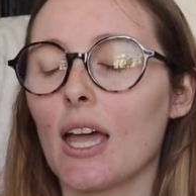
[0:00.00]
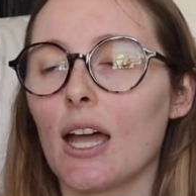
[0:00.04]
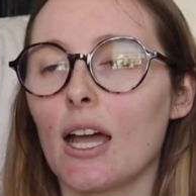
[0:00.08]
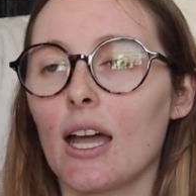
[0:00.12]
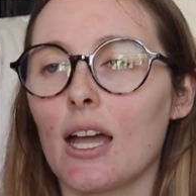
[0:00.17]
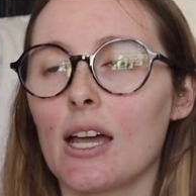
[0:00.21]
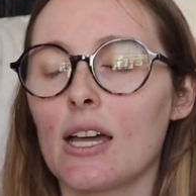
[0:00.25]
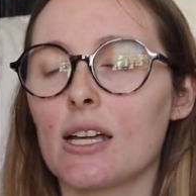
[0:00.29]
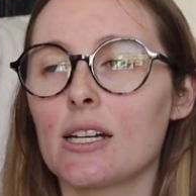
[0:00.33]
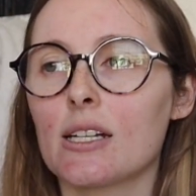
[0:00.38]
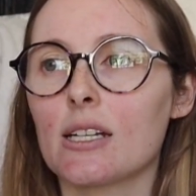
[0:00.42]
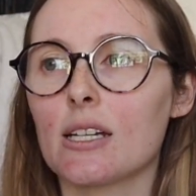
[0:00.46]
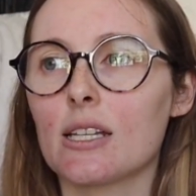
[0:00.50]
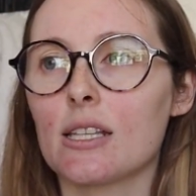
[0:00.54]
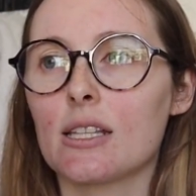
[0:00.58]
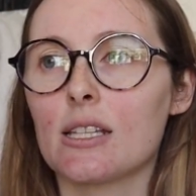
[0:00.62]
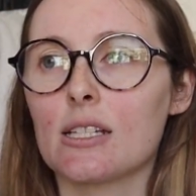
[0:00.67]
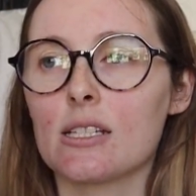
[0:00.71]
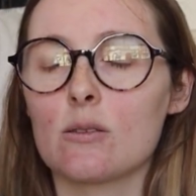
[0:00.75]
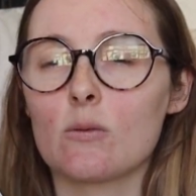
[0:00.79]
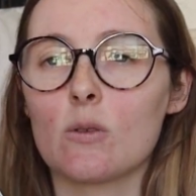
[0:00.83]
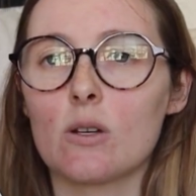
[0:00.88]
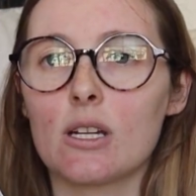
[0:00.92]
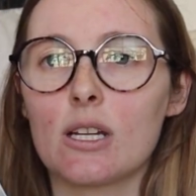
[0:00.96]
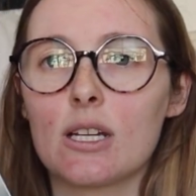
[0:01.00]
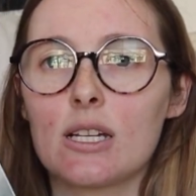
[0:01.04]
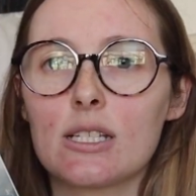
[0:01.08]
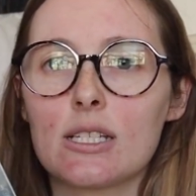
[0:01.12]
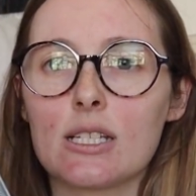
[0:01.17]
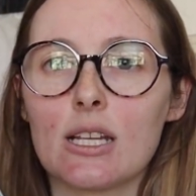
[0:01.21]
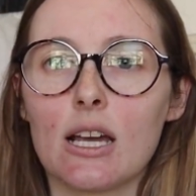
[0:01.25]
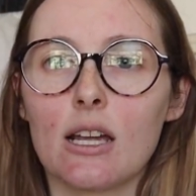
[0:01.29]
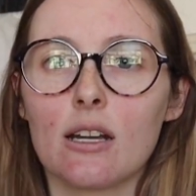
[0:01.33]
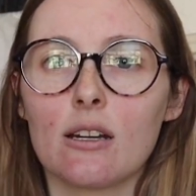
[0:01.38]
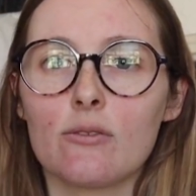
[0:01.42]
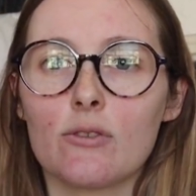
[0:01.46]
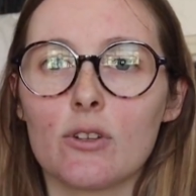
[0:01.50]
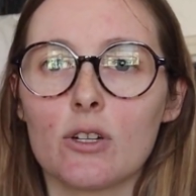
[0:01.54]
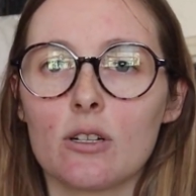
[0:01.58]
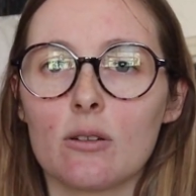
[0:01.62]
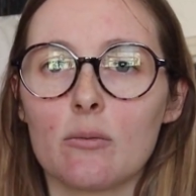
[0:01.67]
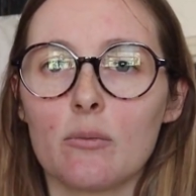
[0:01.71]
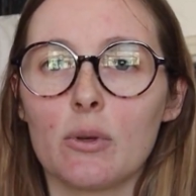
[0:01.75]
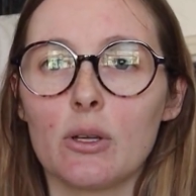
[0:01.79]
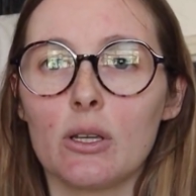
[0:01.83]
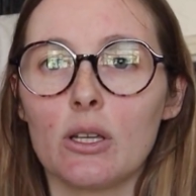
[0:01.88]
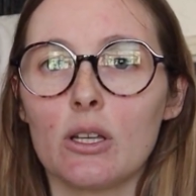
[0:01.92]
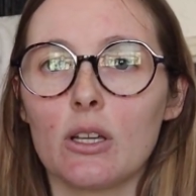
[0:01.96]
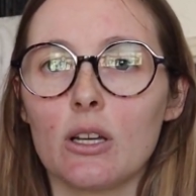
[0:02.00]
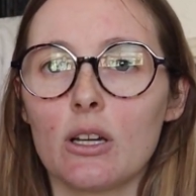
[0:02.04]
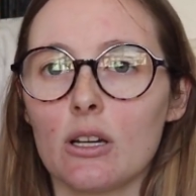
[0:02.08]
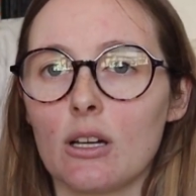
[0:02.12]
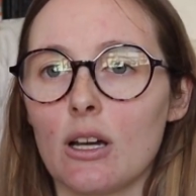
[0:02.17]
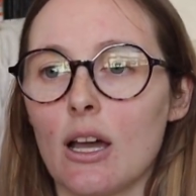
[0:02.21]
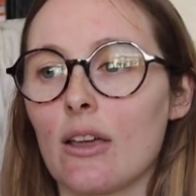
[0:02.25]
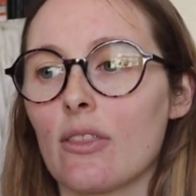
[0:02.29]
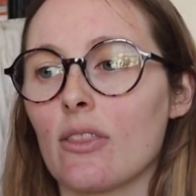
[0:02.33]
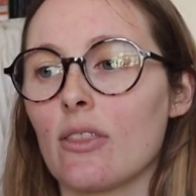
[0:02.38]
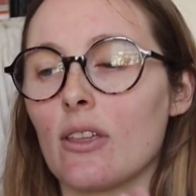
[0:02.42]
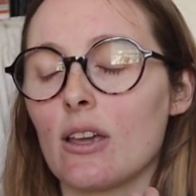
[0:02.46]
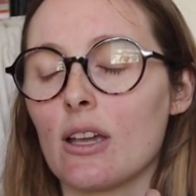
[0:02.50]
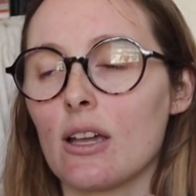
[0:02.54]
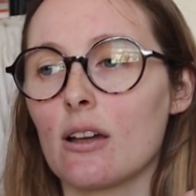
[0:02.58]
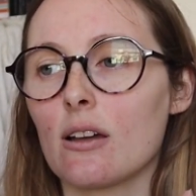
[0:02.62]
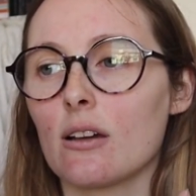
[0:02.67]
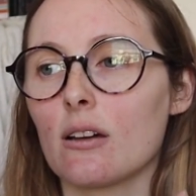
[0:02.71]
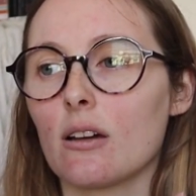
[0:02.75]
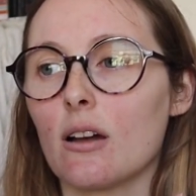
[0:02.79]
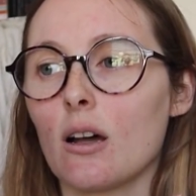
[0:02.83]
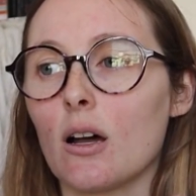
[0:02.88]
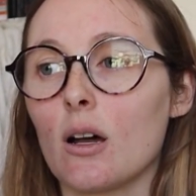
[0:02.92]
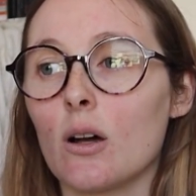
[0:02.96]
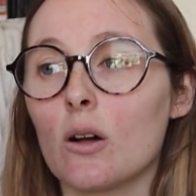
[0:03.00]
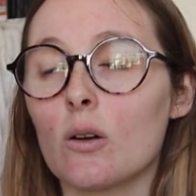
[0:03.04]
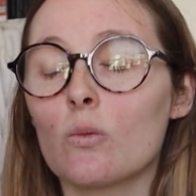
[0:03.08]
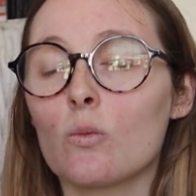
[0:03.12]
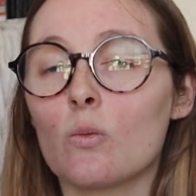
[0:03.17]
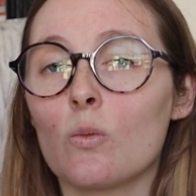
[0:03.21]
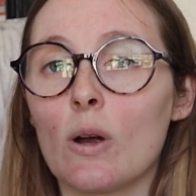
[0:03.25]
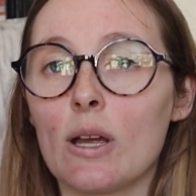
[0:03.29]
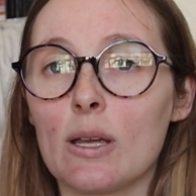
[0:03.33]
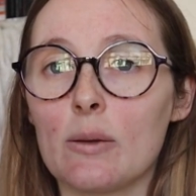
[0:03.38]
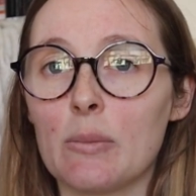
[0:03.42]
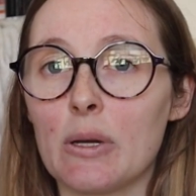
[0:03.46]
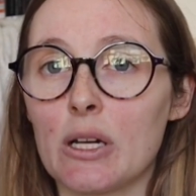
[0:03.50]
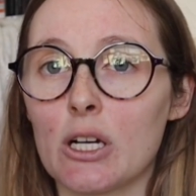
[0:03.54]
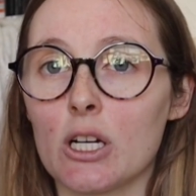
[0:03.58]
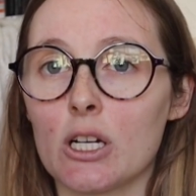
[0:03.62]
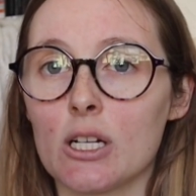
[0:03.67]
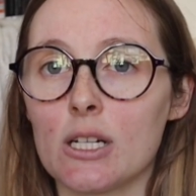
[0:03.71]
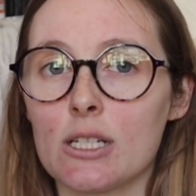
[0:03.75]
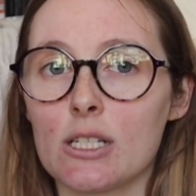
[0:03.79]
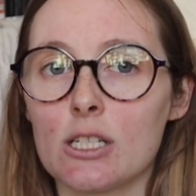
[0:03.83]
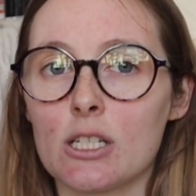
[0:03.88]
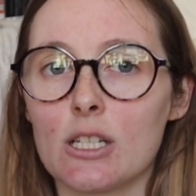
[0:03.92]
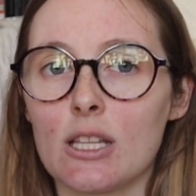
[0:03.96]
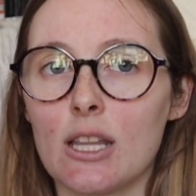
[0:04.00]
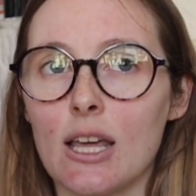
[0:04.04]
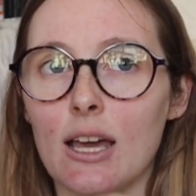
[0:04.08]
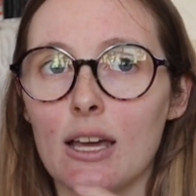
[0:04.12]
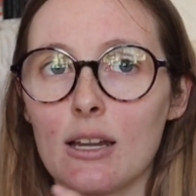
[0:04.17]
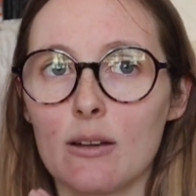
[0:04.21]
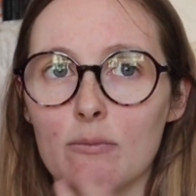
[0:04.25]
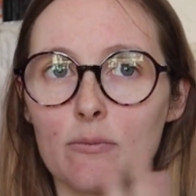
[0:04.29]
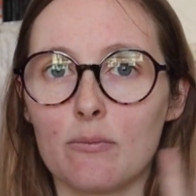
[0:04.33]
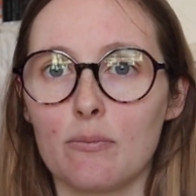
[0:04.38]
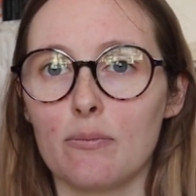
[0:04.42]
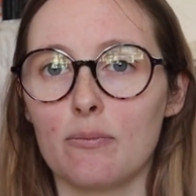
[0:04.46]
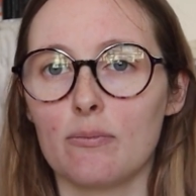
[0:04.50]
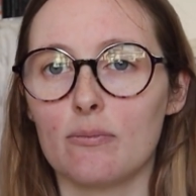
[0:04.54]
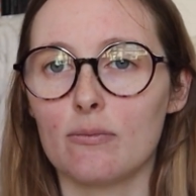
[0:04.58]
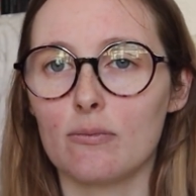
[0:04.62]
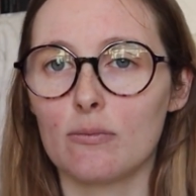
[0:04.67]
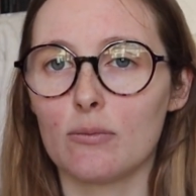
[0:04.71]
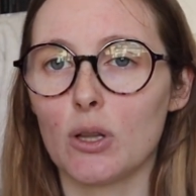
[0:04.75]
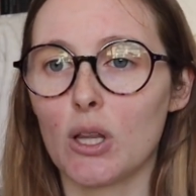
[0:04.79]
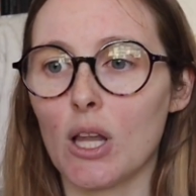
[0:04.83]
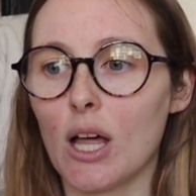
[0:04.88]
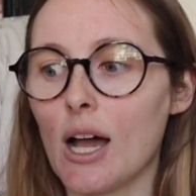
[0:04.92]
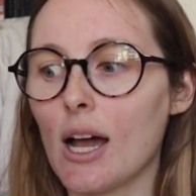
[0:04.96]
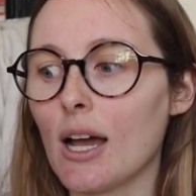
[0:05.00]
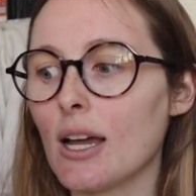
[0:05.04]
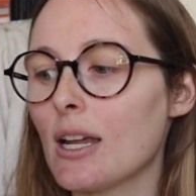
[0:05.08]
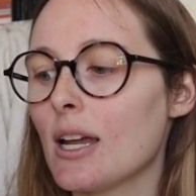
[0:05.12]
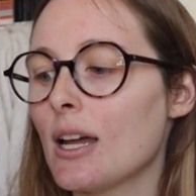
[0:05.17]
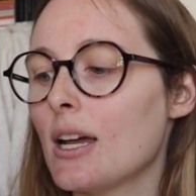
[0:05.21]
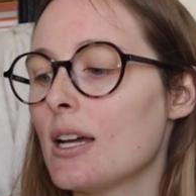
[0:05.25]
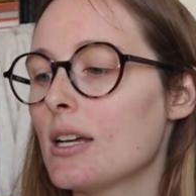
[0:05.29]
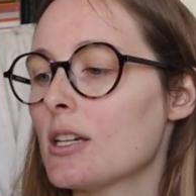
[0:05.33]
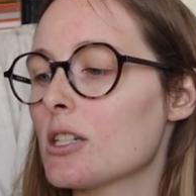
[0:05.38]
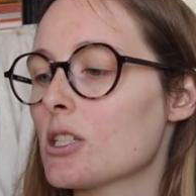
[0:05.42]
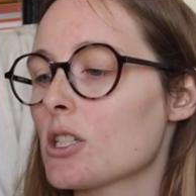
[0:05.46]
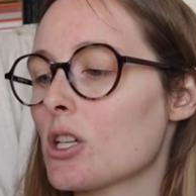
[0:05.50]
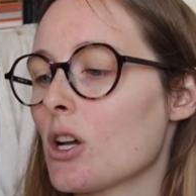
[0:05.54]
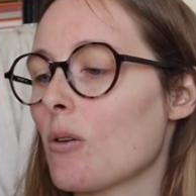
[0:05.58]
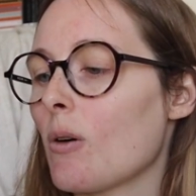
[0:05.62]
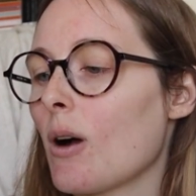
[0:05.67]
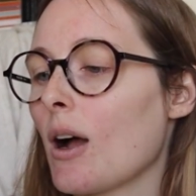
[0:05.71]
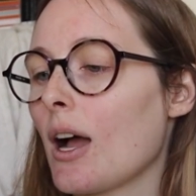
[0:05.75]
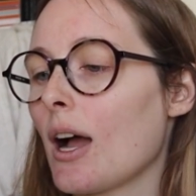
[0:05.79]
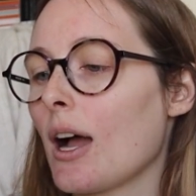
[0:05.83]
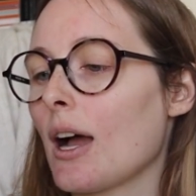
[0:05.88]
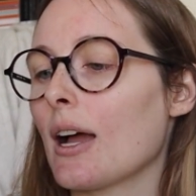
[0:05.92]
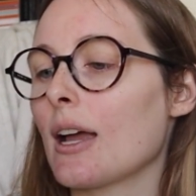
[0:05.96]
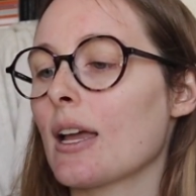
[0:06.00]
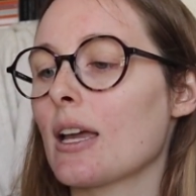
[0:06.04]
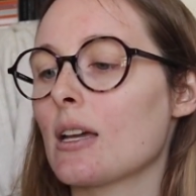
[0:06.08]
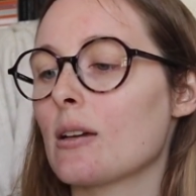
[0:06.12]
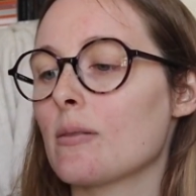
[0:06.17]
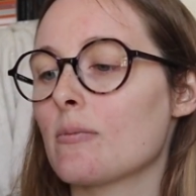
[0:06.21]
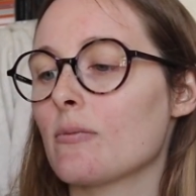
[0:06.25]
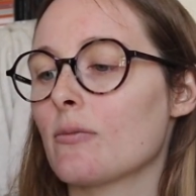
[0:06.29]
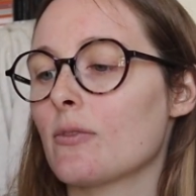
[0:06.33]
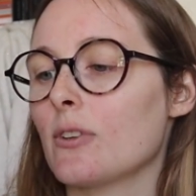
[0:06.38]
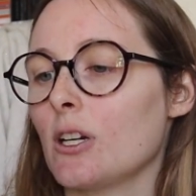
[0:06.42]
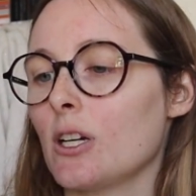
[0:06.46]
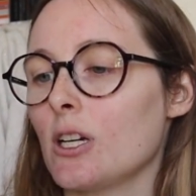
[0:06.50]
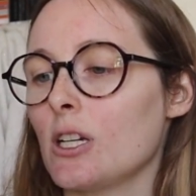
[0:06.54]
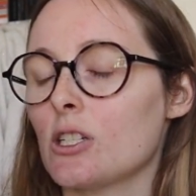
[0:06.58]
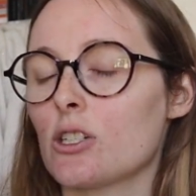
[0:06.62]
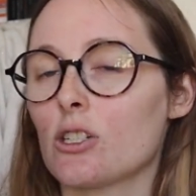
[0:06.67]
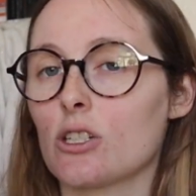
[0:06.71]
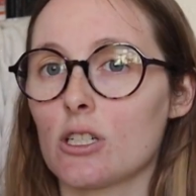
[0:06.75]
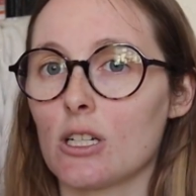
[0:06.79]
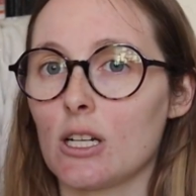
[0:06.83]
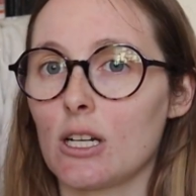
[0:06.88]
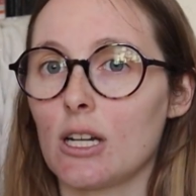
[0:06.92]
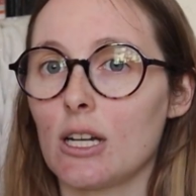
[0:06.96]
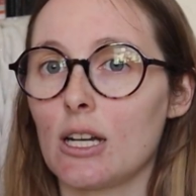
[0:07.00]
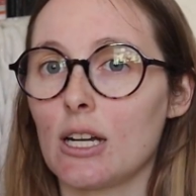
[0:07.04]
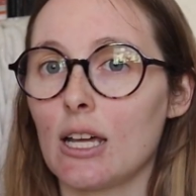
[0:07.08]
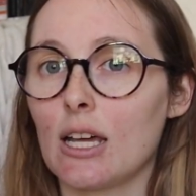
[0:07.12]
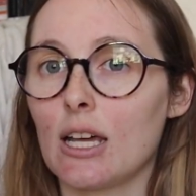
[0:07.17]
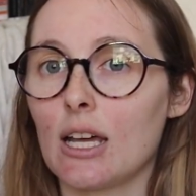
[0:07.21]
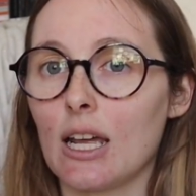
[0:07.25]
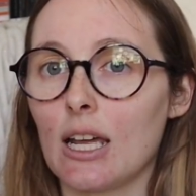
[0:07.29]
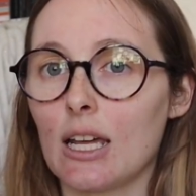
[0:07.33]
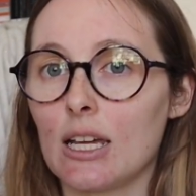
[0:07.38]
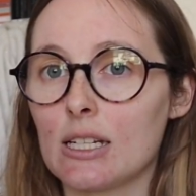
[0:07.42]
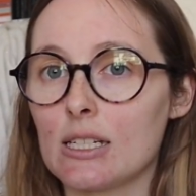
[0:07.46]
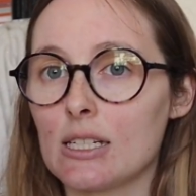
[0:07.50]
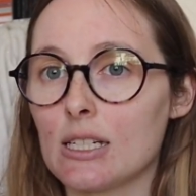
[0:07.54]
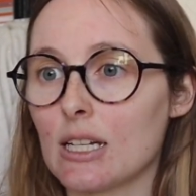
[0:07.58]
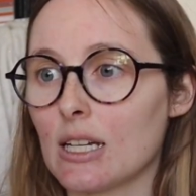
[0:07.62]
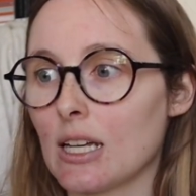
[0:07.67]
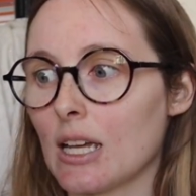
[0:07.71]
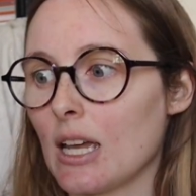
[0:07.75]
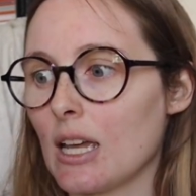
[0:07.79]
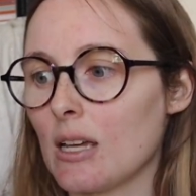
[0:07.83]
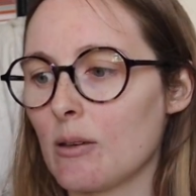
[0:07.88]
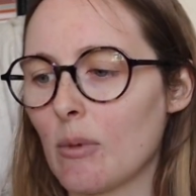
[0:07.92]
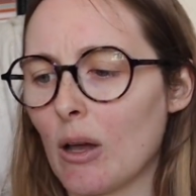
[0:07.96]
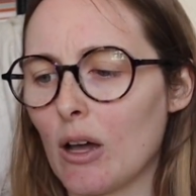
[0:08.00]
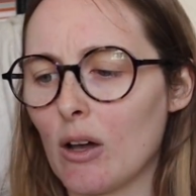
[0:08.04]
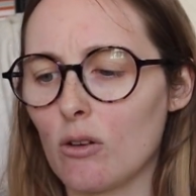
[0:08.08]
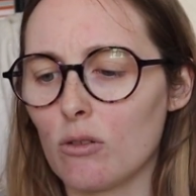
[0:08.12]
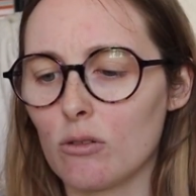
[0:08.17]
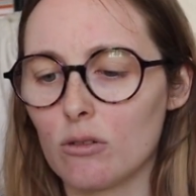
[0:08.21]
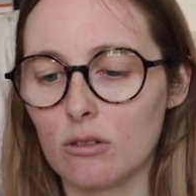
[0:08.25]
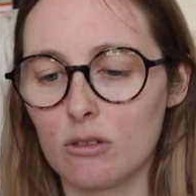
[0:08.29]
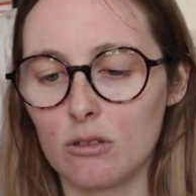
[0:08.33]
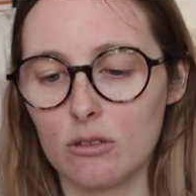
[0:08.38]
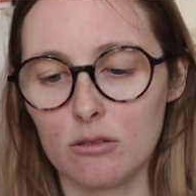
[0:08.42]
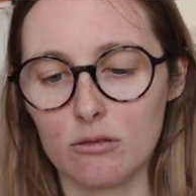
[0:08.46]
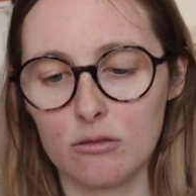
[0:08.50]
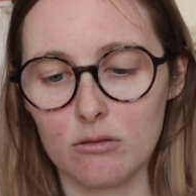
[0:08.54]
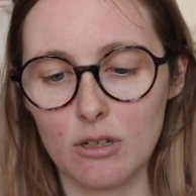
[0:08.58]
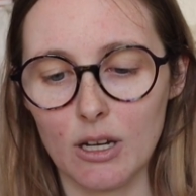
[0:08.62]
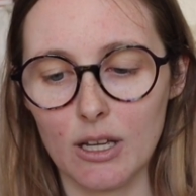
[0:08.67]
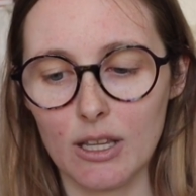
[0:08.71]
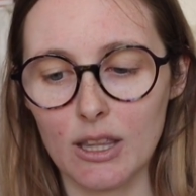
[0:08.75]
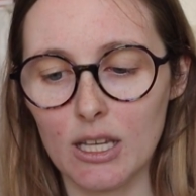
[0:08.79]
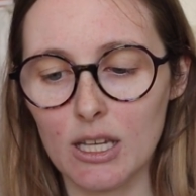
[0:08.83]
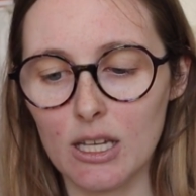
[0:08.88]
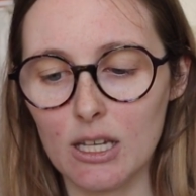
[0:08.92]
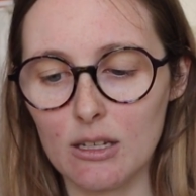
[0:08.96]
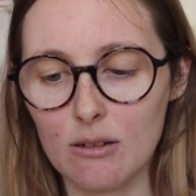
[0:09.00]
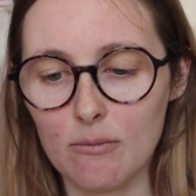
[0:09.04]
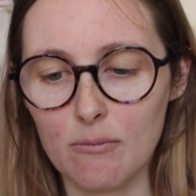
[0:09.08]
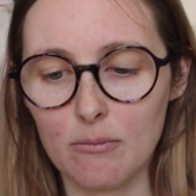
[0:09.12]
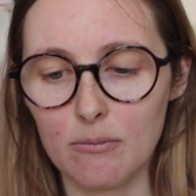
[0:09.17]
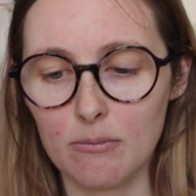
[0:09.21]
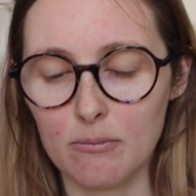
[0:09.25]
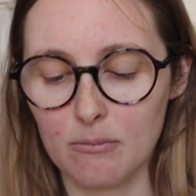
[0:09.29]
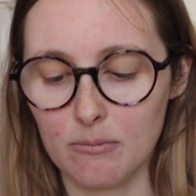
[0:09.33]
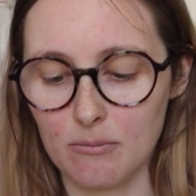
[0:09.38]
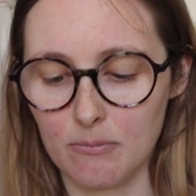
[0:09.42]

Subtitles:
And this one is kind of going to be, I think, way bigger into that plot. So I am very interested in it, and it came out, I think, in